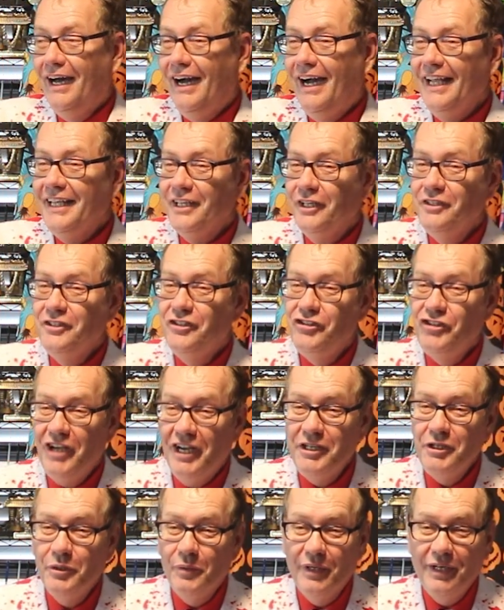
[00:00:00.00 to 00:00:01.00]
I can
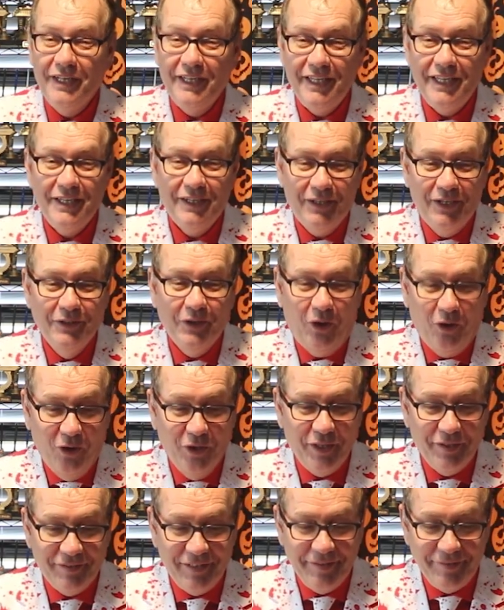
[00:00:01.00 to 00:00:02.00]
genuinely and
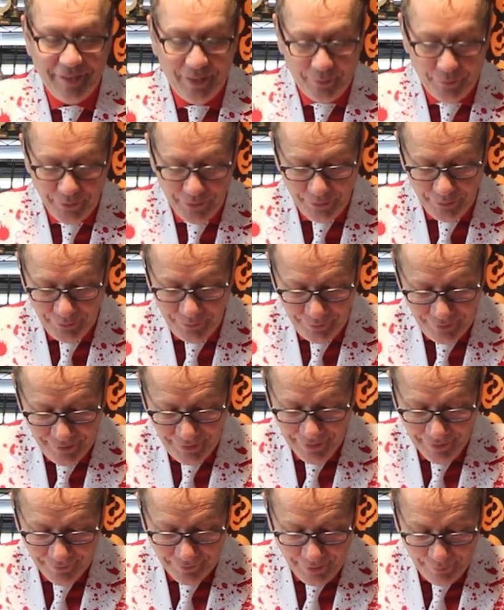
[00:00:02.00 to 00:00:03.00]
honestly tell you,
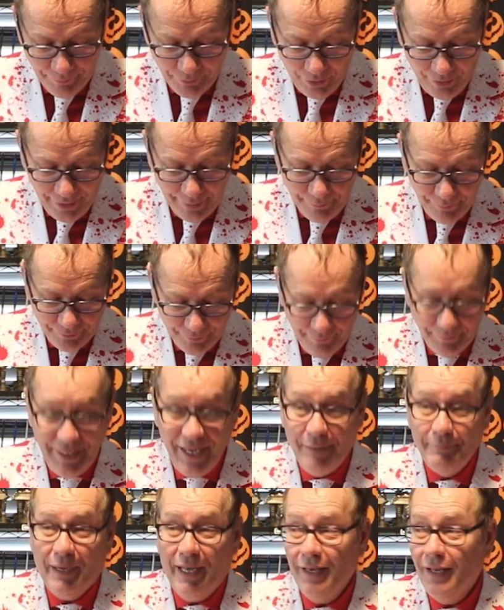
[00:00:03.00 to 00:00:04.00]
sometimes,
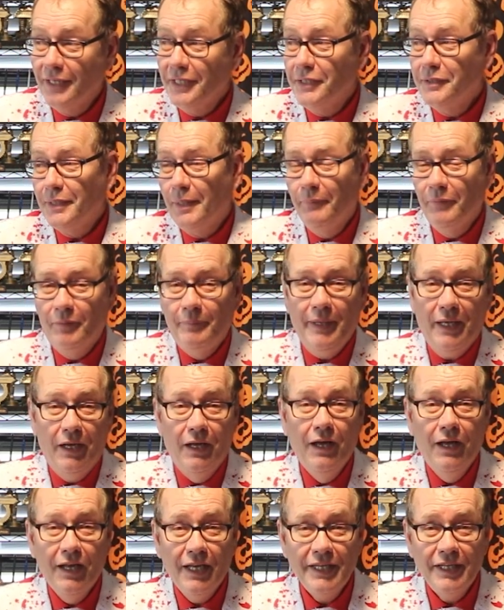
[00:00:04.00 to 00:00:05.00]
yeah, my luggage comes a bit
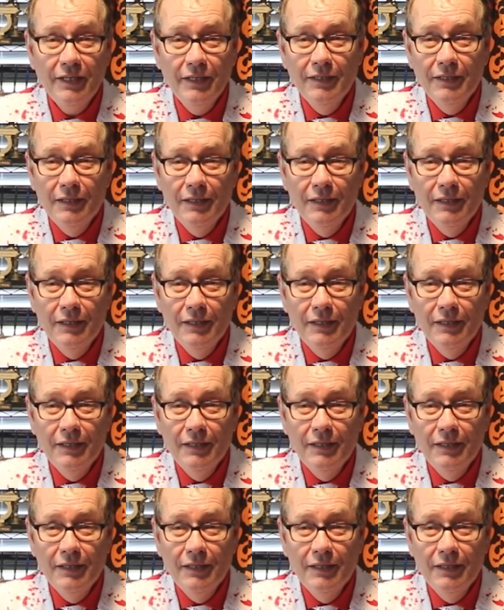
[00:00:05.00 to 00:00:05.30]
early.